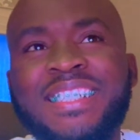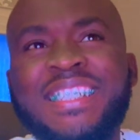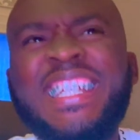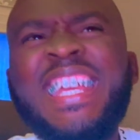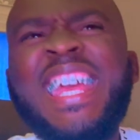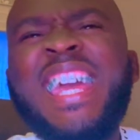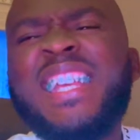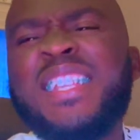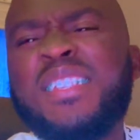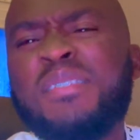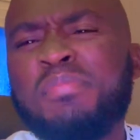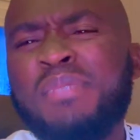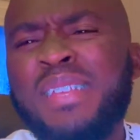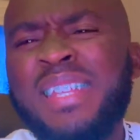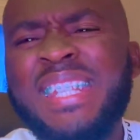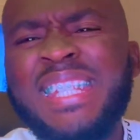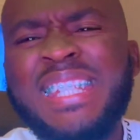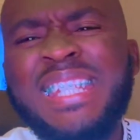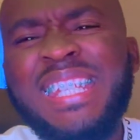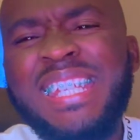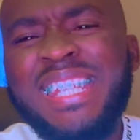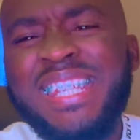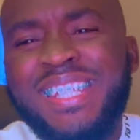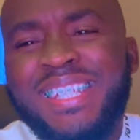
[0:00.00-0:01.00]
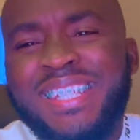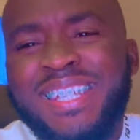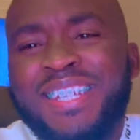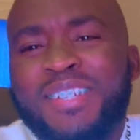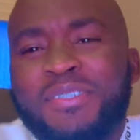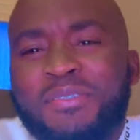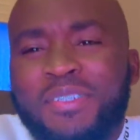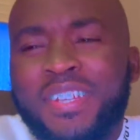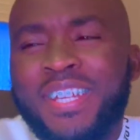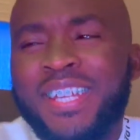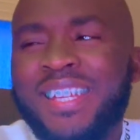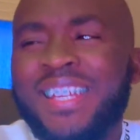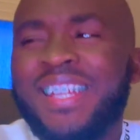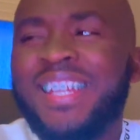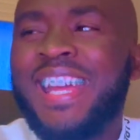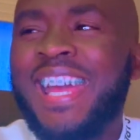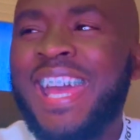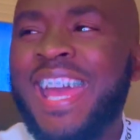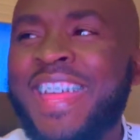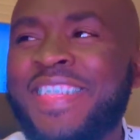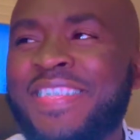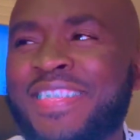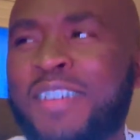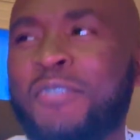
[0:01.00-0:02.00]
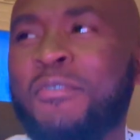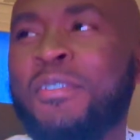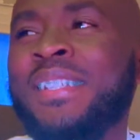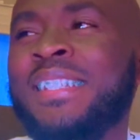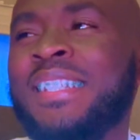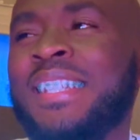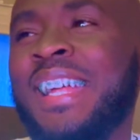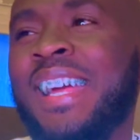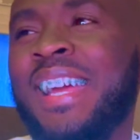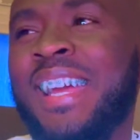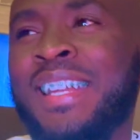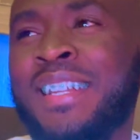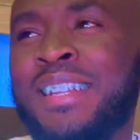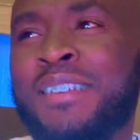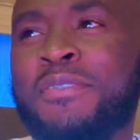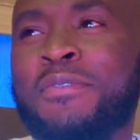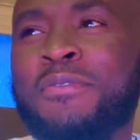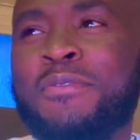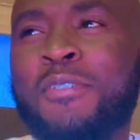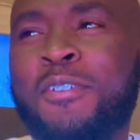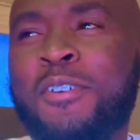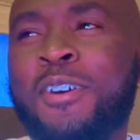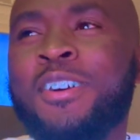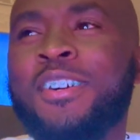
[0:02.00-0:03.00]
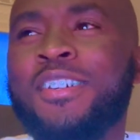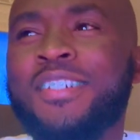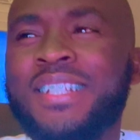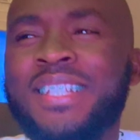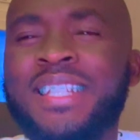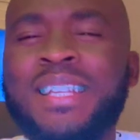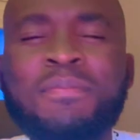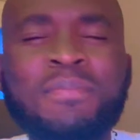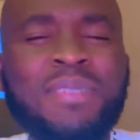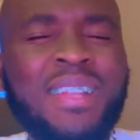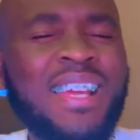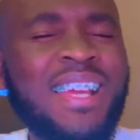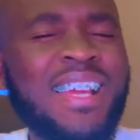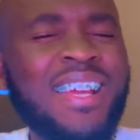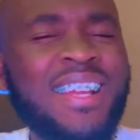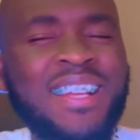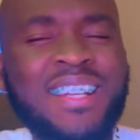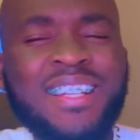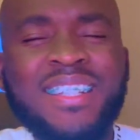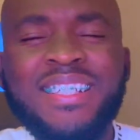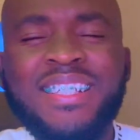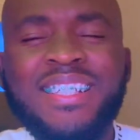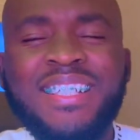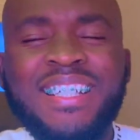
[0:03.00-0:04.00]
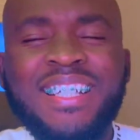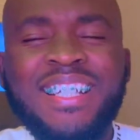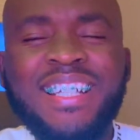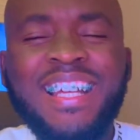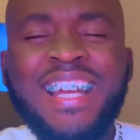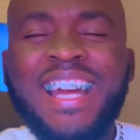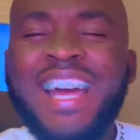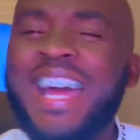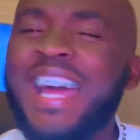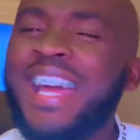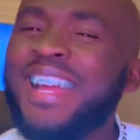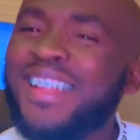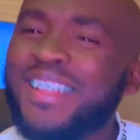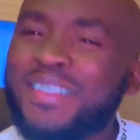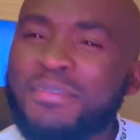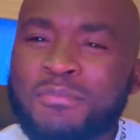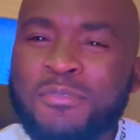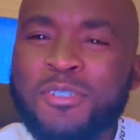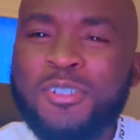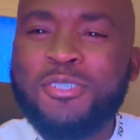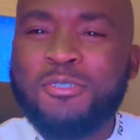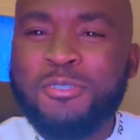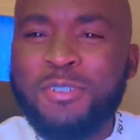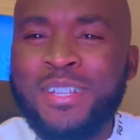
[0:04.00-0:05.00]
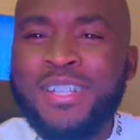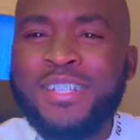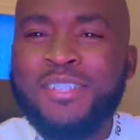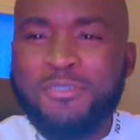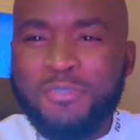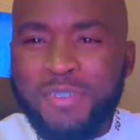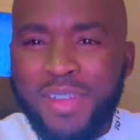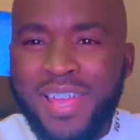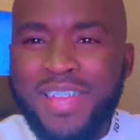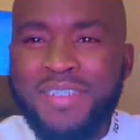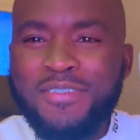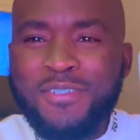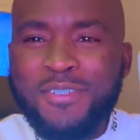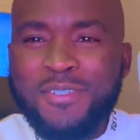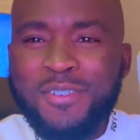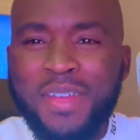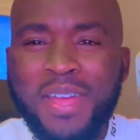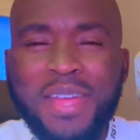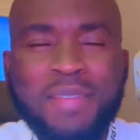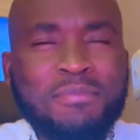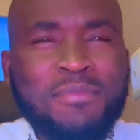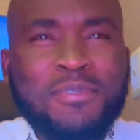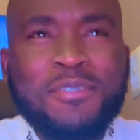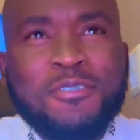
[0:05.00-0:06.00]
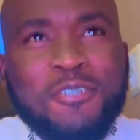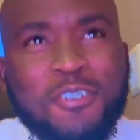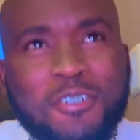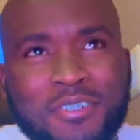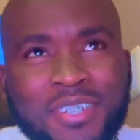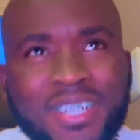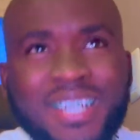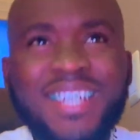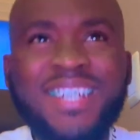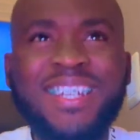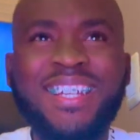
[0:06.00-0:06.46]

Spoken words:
expensive, and the one that I can afford, I'm like, I am not gonna drive you, I'm sorry.